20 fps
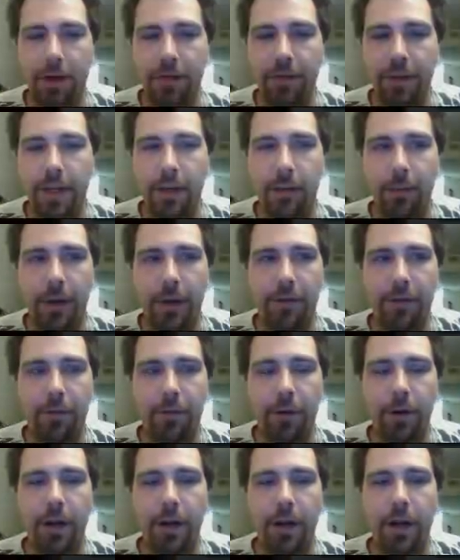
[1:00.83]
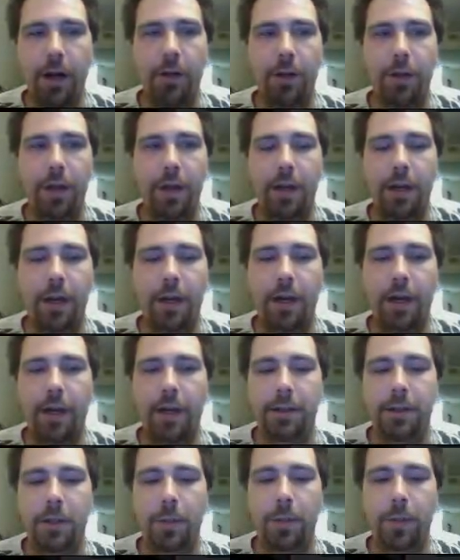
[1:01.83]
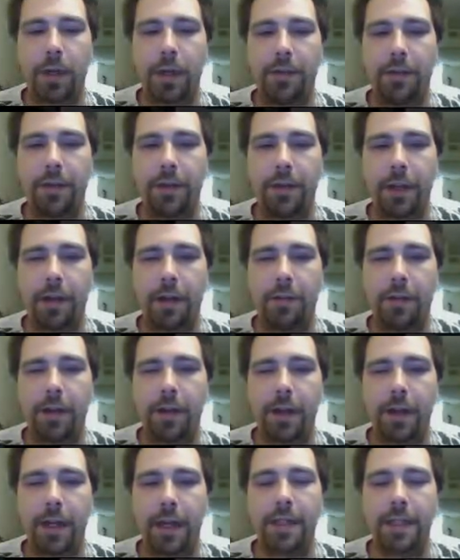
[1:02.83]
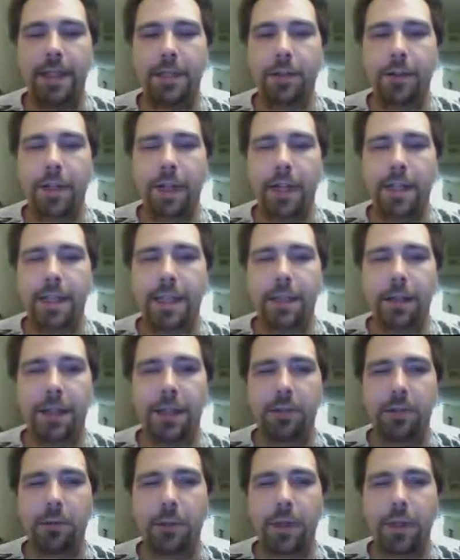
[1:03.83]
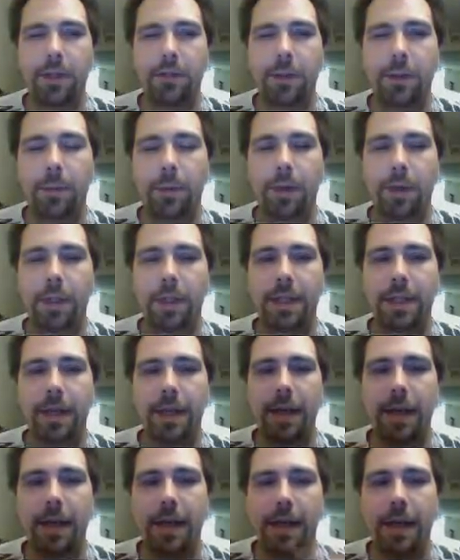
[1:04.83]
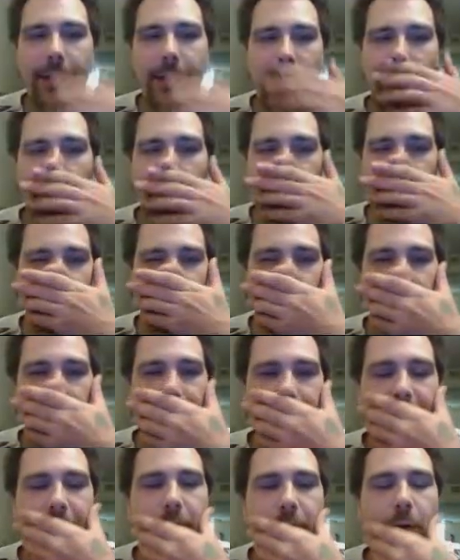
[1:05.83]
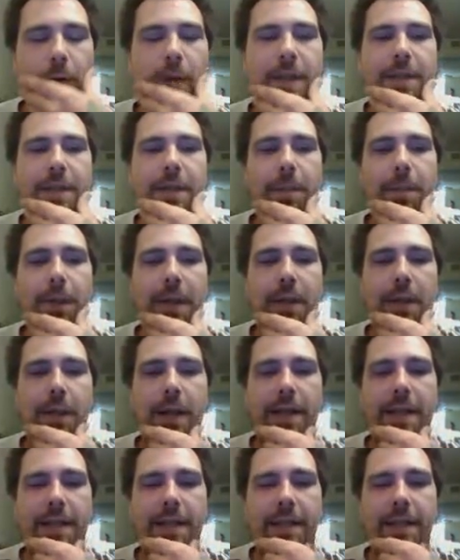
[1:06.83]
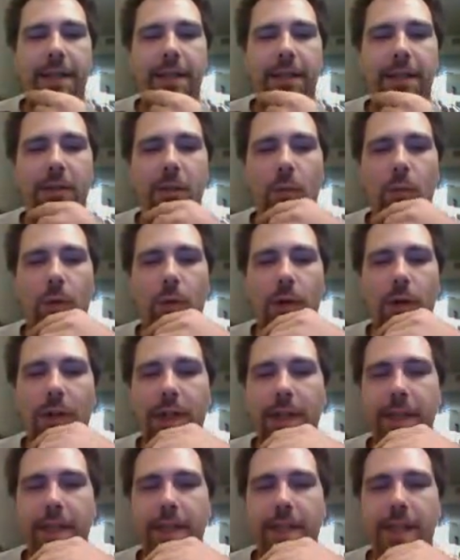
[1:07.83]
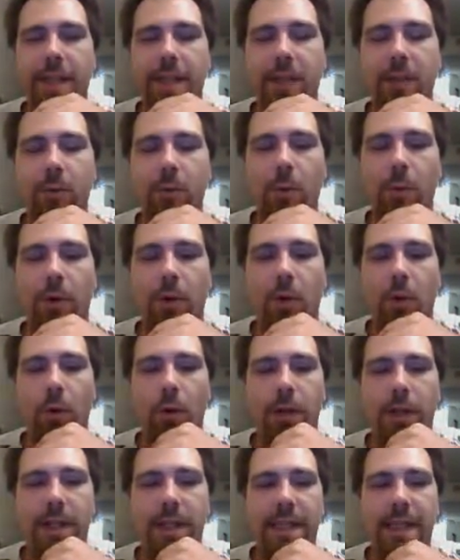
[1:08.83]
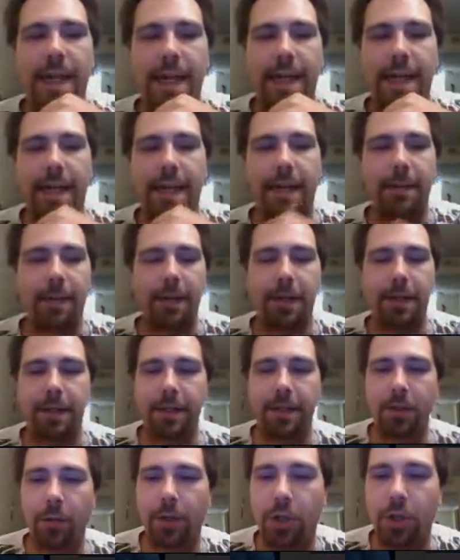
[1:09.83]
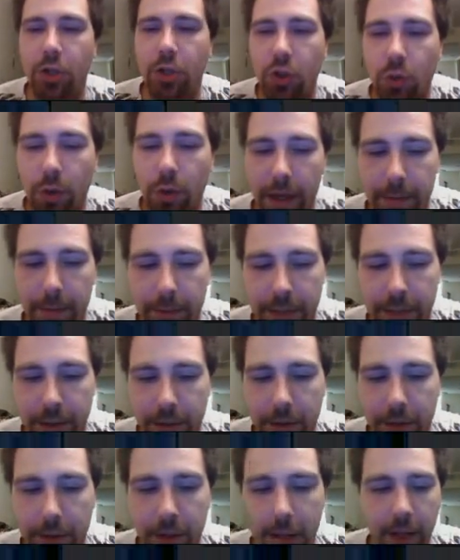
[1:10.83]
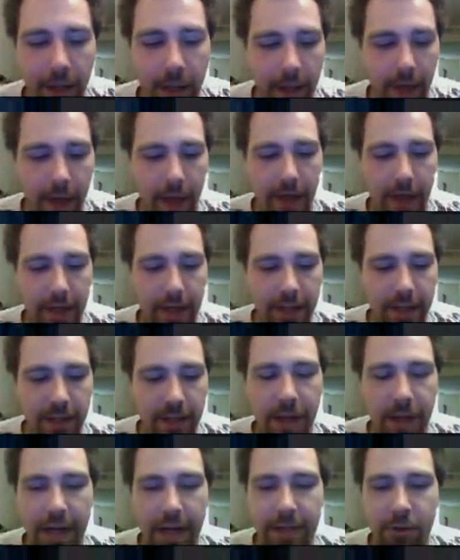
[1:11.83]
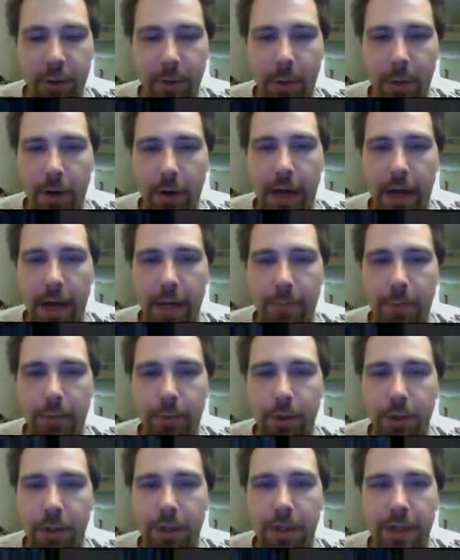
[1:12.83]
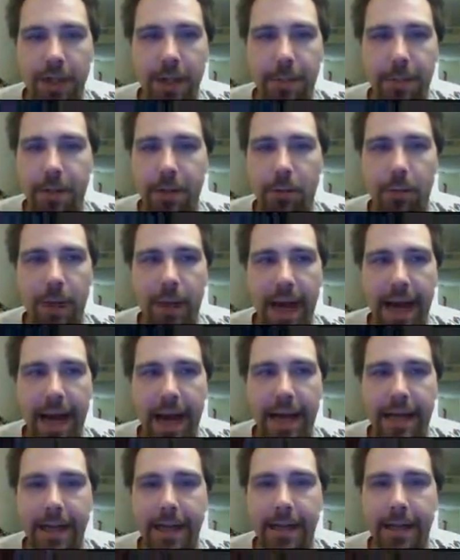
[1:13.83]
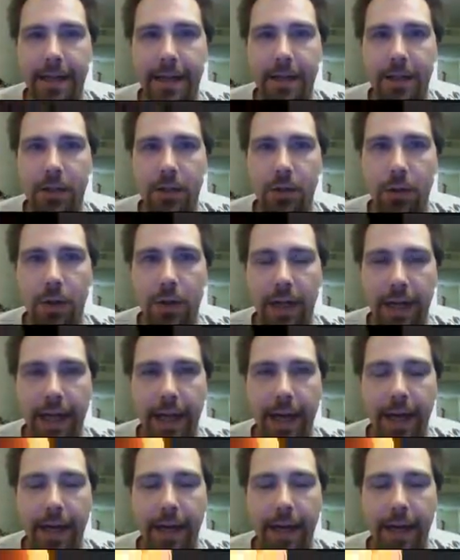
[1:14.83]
get ready for, oh, thank God, I was hoping I'd have enough. It's still not telling us what we need for the buildings. Now I did, before I start playing though guys, I did do some work on this, and this is what we're going to work on today, because it's going to be a short episode, because uh, if you guys remember, I pushed this episode back to today.